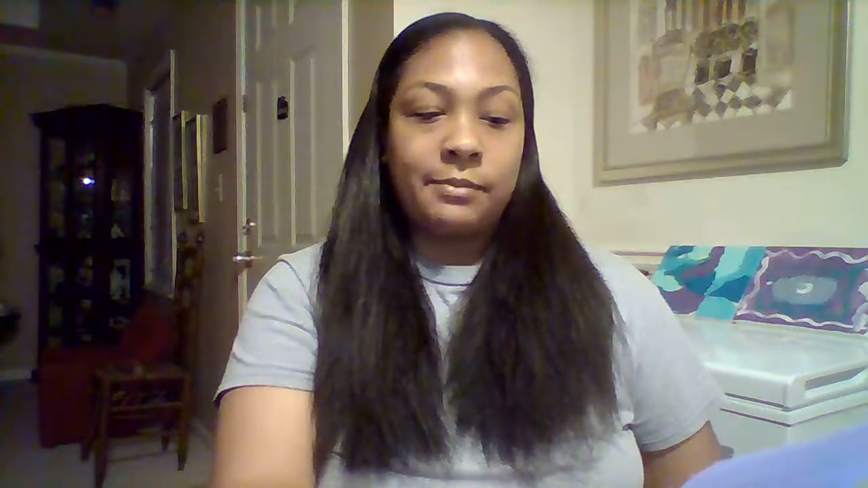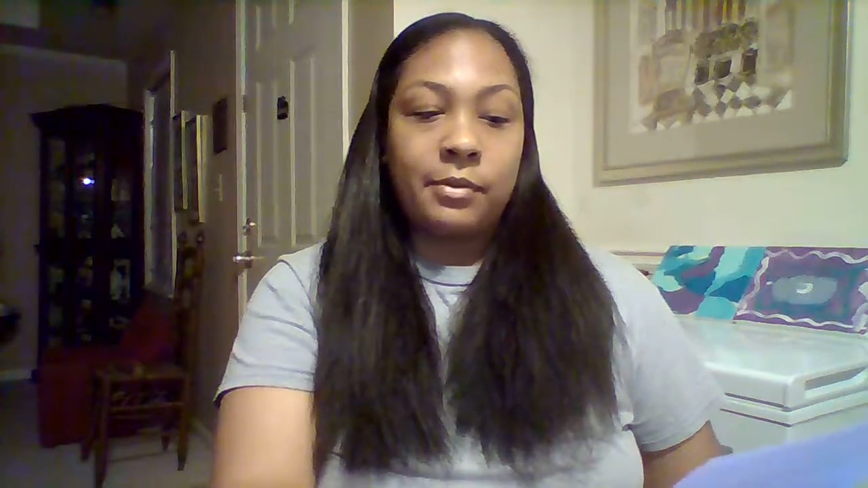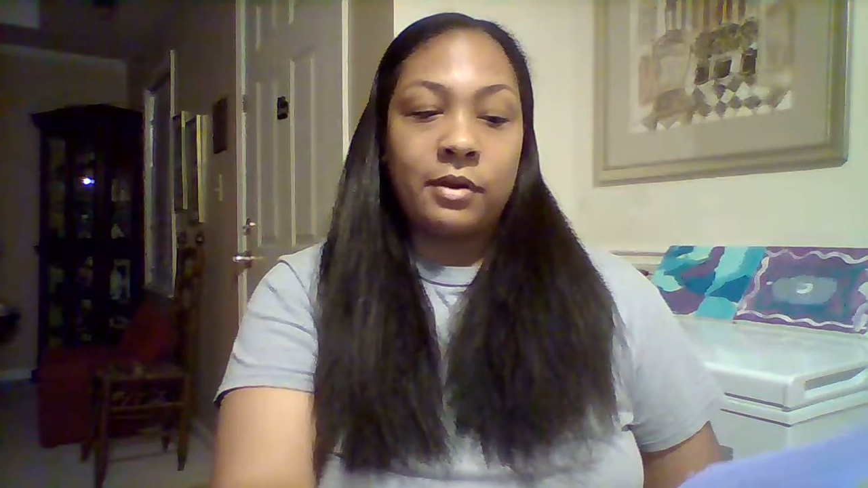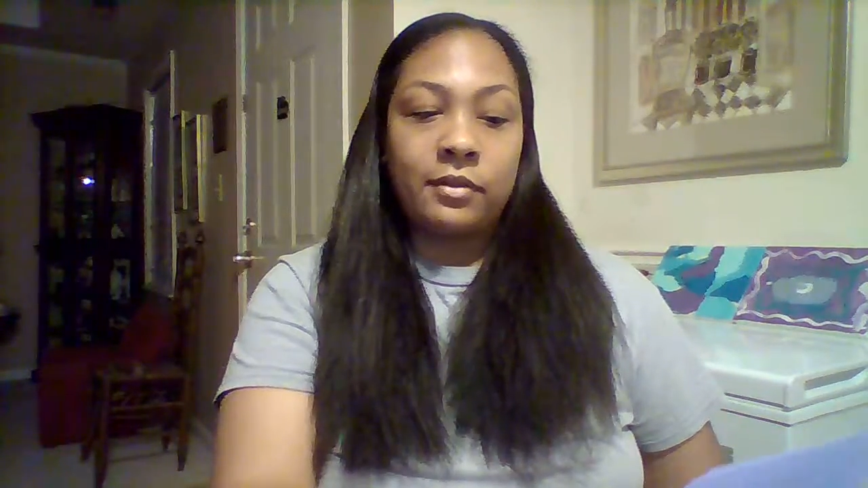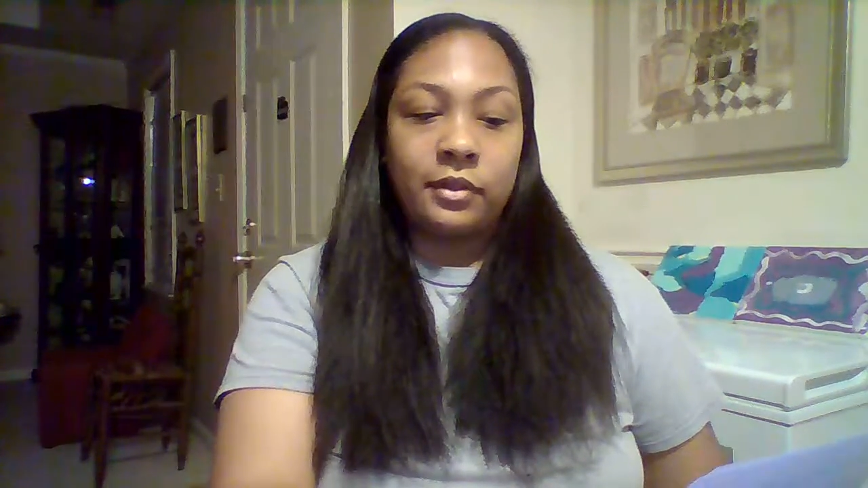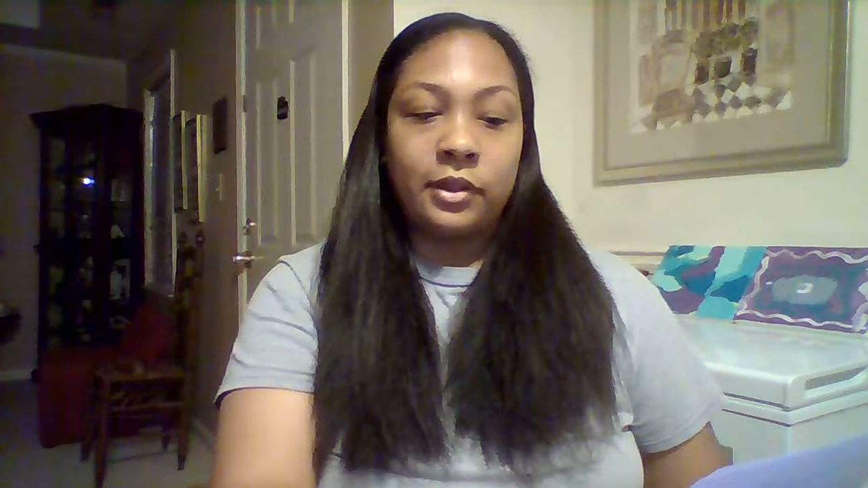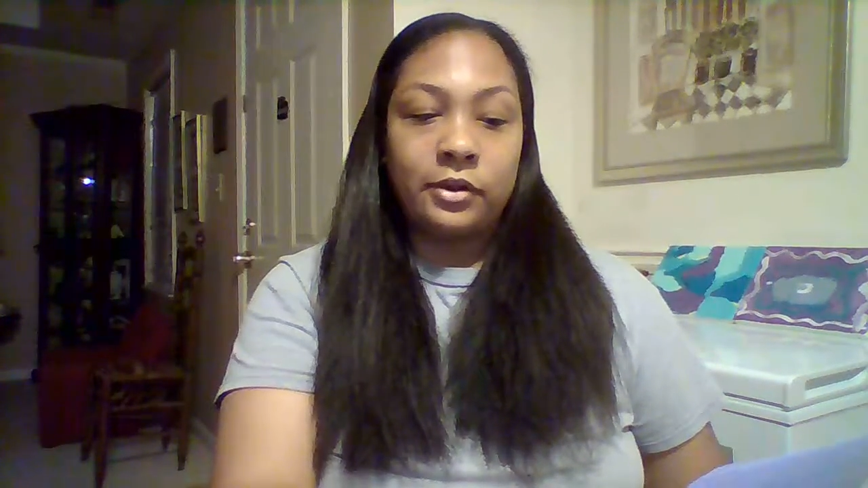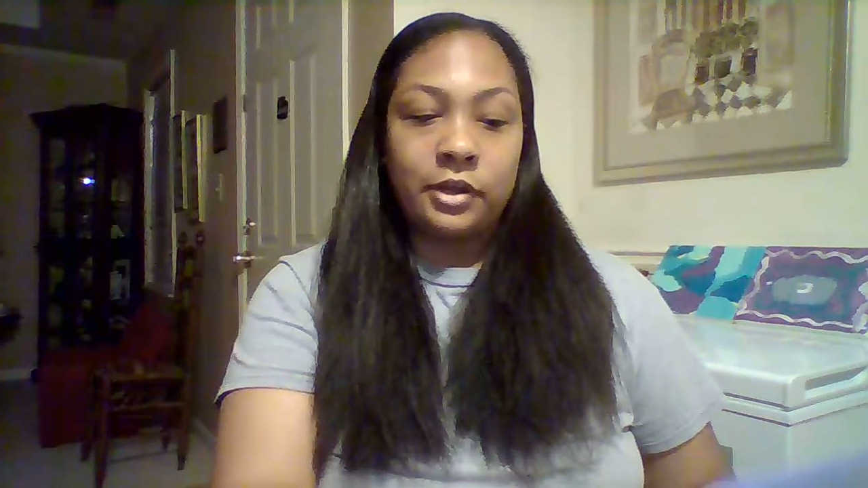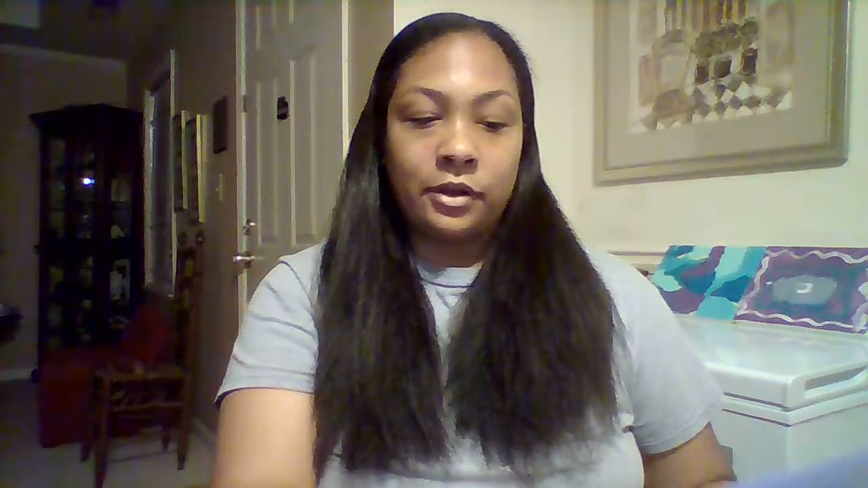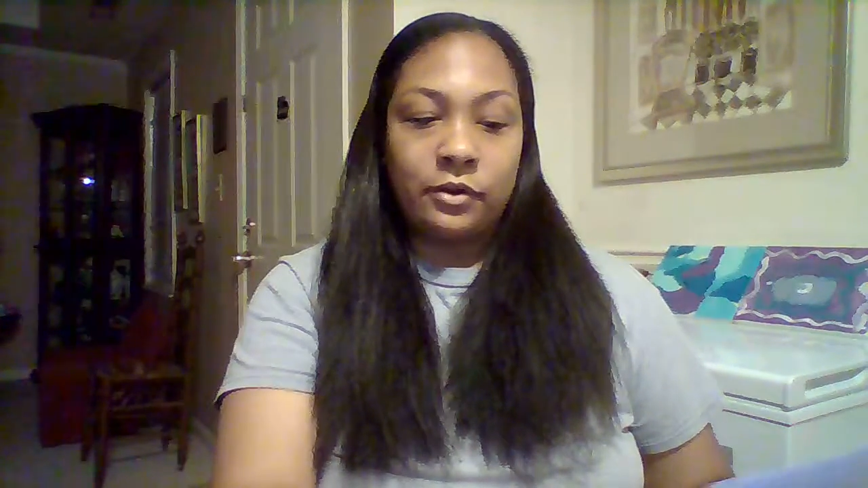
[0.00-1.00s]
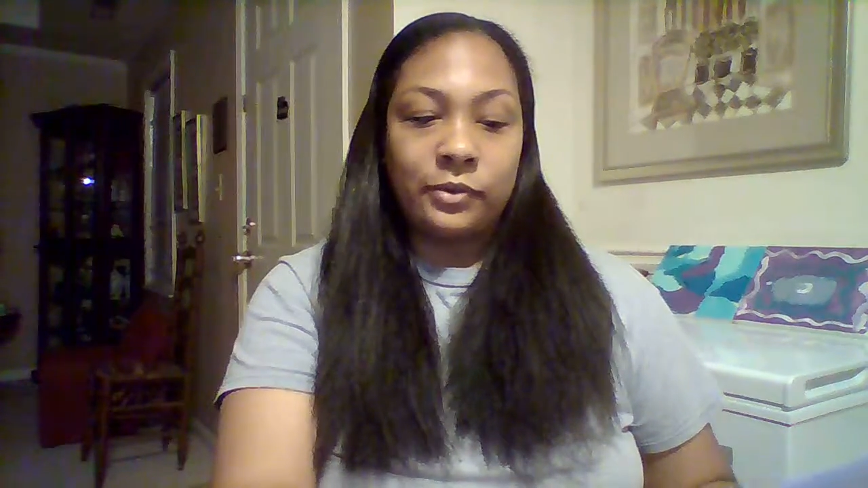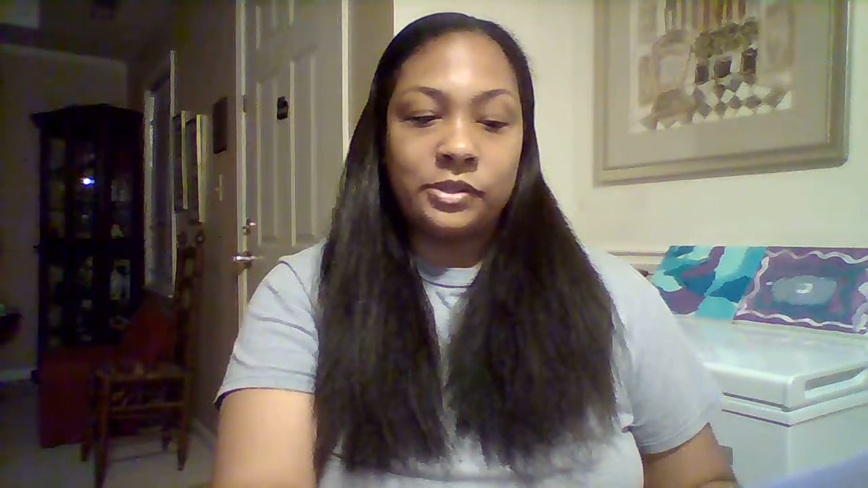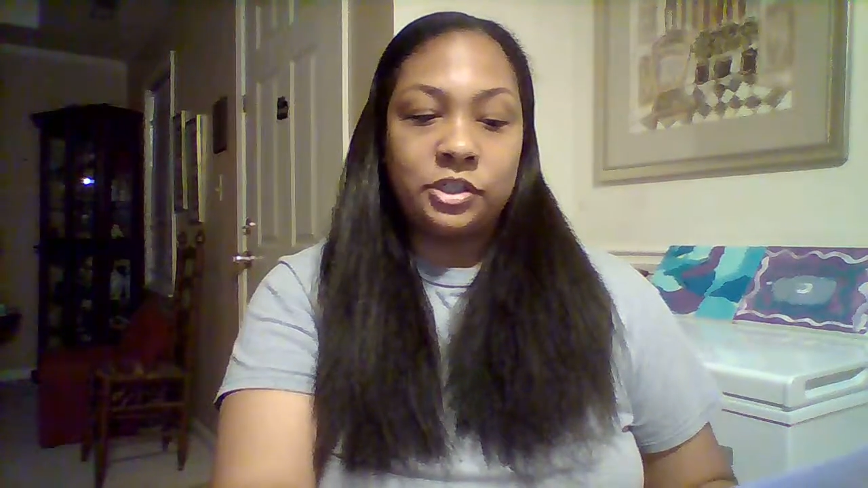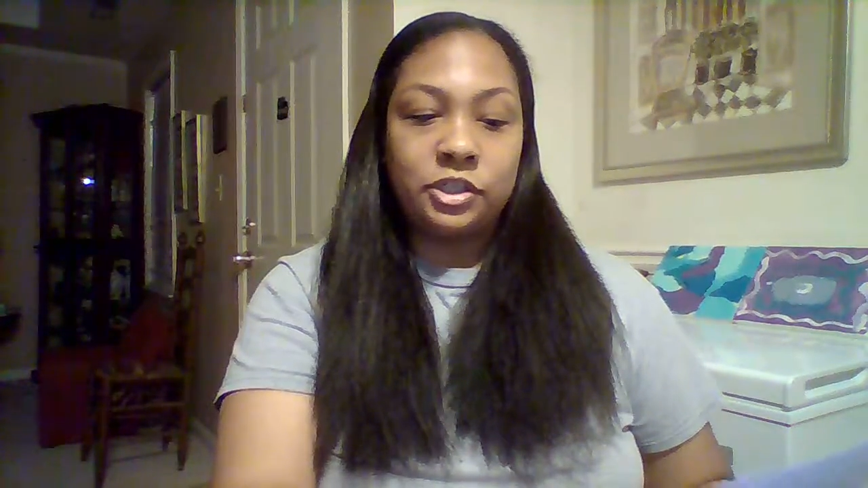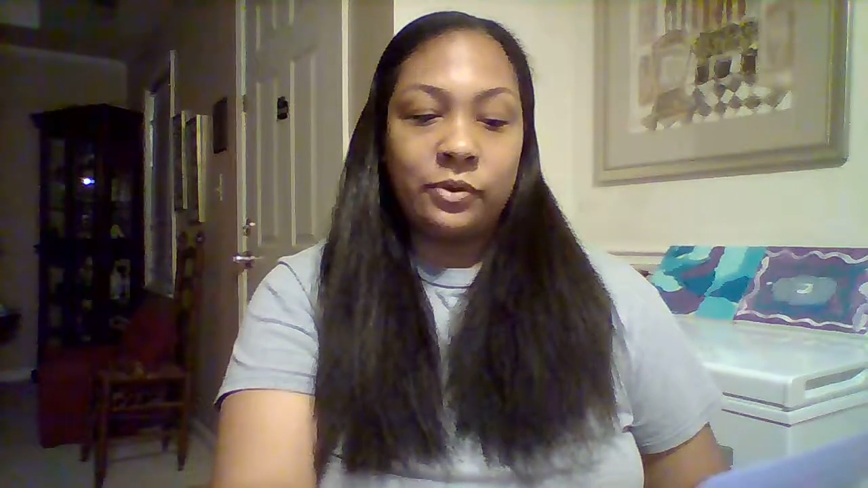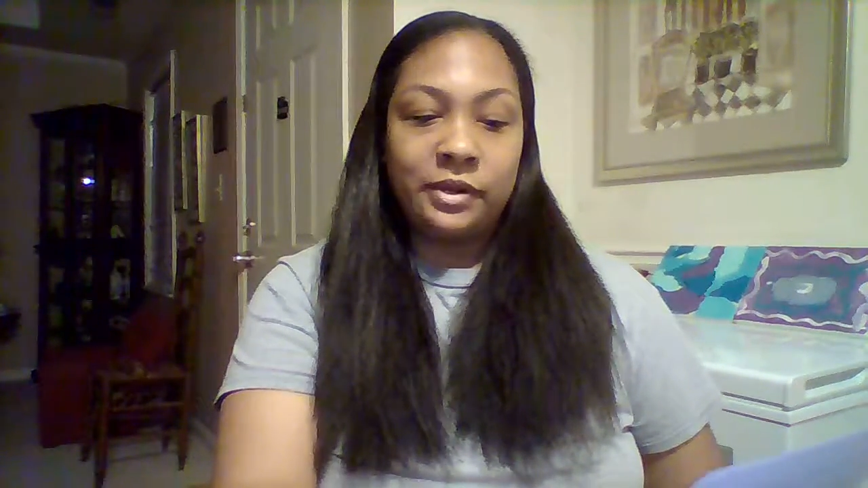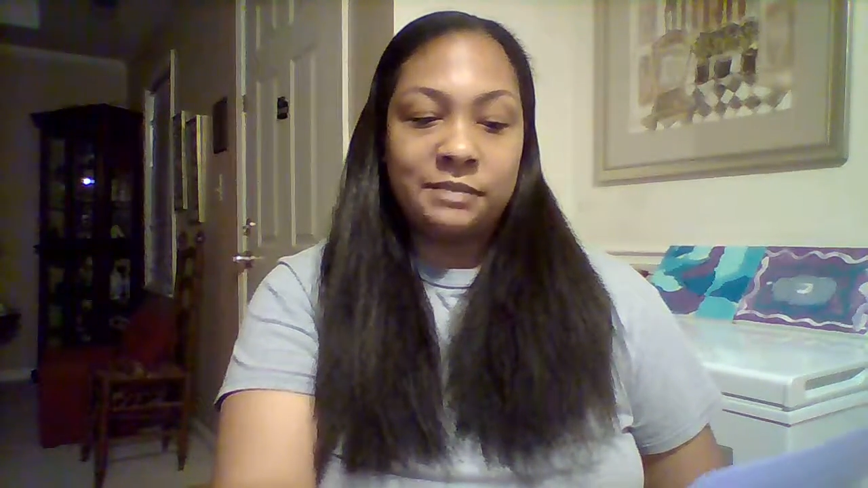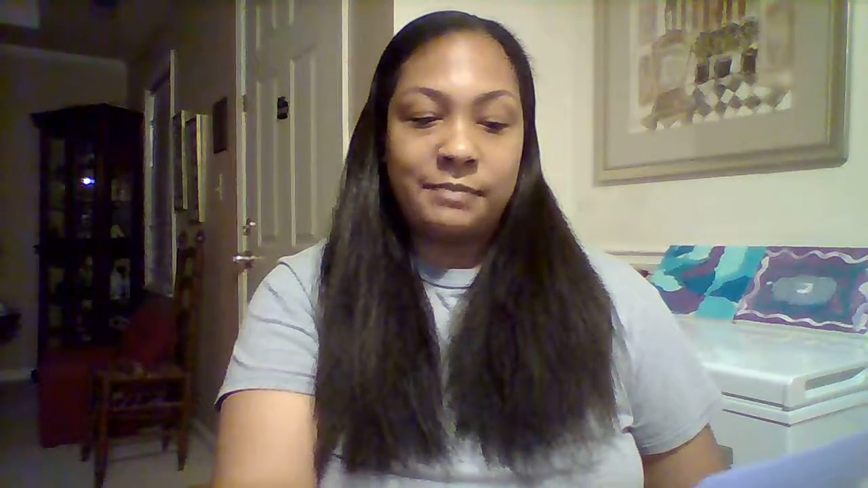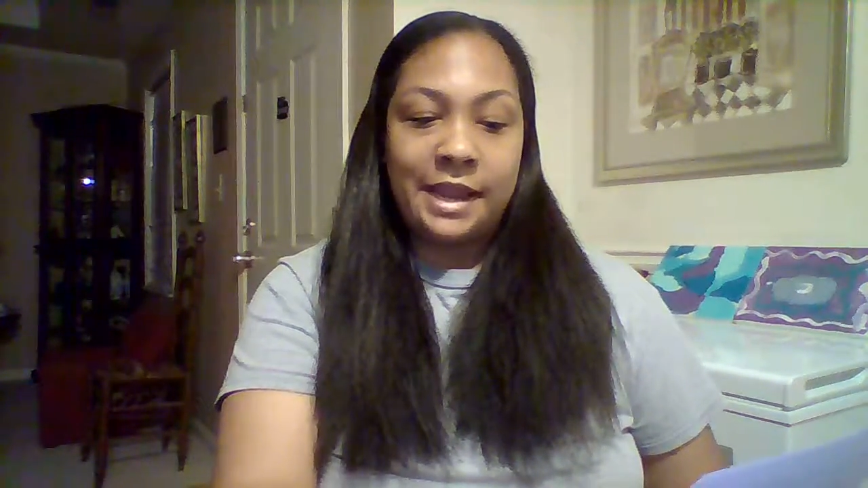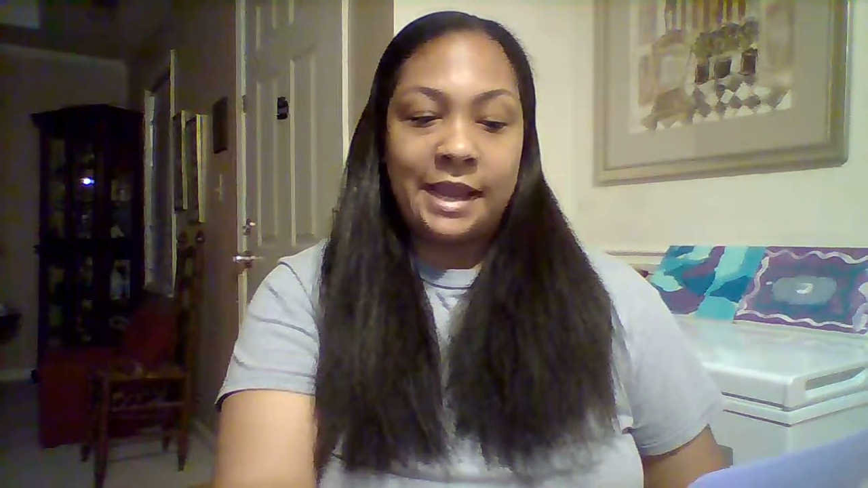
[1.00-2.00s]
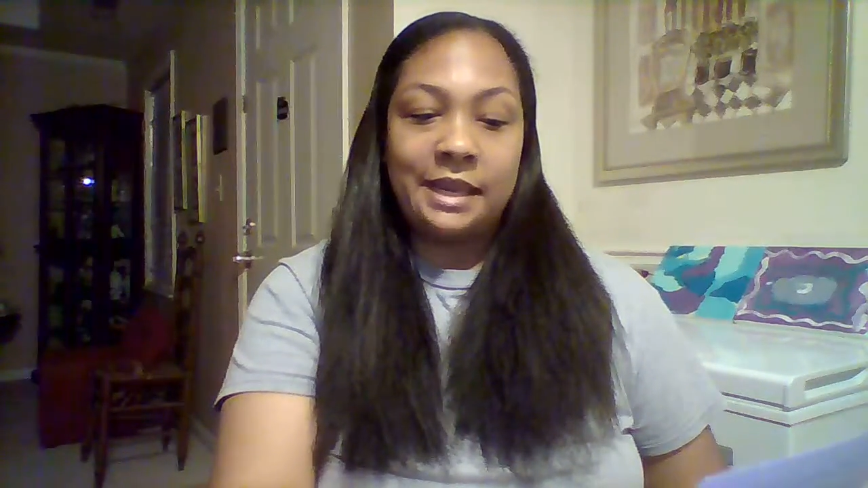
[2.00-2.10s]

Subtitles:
part of the logo was a choice made,